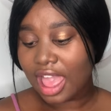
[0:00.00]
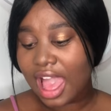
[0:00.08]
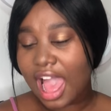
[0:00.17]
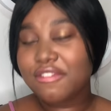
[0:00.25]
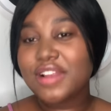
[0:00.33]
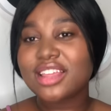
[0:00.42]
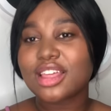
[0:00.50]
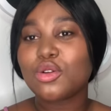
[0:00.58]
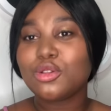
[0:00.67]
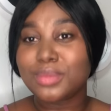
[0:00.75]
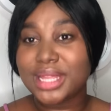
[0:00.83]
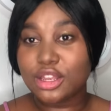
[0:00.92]
I feel like that
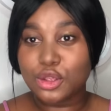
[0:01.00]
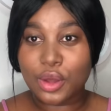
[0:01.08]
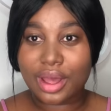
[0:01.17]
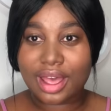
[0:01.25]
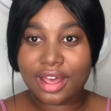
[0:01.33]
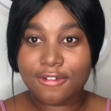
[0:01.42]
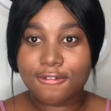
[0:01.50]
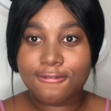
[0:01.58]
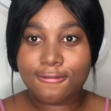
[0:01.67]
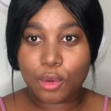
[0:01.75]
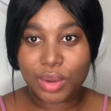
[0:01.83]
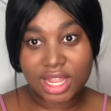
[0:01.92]
will mean you're a
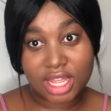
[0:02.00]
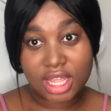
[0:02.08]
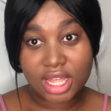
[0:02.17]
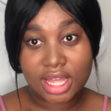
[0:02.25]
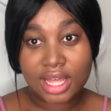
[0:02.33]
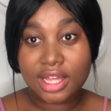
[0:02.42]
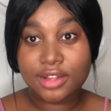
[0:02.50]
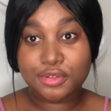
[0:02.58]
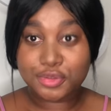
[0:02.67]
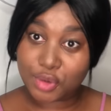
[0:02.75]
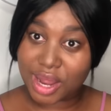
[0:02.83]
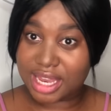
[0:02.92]
phony
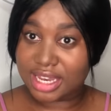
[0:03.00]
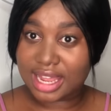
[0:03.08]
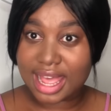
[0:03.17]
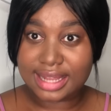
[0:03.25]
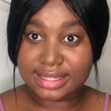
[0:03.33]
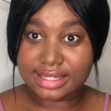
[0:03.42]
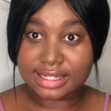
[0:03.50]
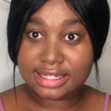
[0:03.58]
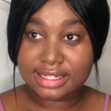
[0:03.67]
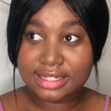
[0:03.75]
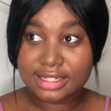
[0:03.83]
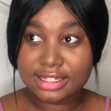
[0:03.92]
friend and
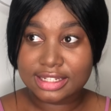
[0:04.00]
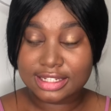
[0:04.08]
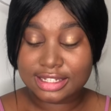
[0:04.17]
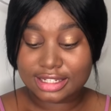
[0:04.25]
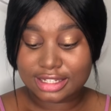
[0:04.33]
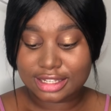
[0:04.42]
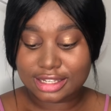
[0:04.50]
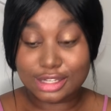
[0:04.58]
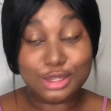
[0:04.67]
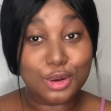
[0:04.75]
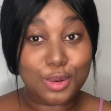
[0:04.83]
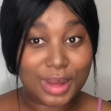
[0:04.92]
you
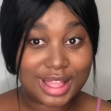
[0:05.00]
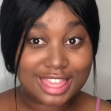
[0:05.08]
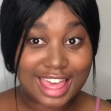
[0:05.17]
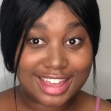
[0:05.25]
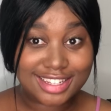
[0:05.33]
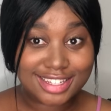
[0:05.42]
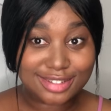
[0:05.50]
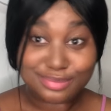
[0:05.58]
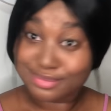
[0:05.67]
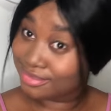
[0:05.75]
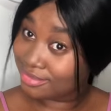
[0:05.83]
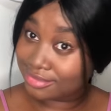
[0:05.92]
don't want that
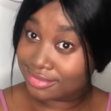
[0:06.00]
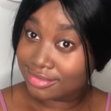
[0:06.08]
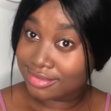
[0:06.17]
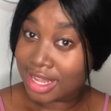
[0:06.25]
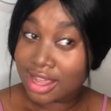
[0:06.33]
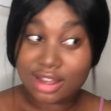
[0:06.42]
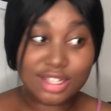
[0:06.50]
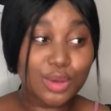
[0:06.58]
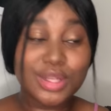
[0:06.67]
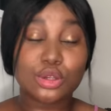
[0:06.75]
because no one's